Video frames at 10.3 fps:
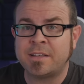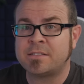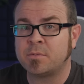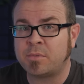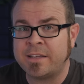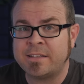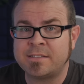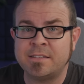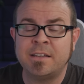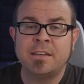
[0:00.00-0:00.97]
that
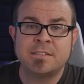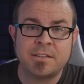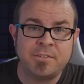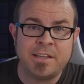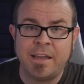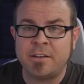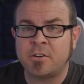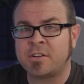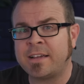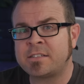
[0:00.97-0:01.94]
supplants the seventy-eight
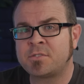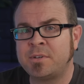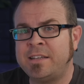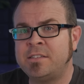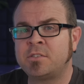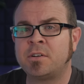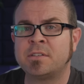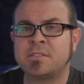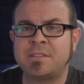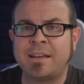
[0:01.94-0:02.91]
hundred X three D's
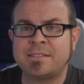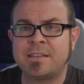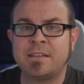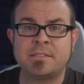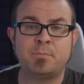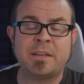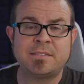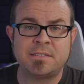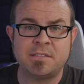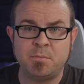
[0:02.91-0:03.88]
current status as
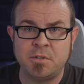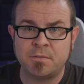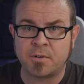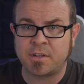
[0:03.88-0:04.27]
best C P U for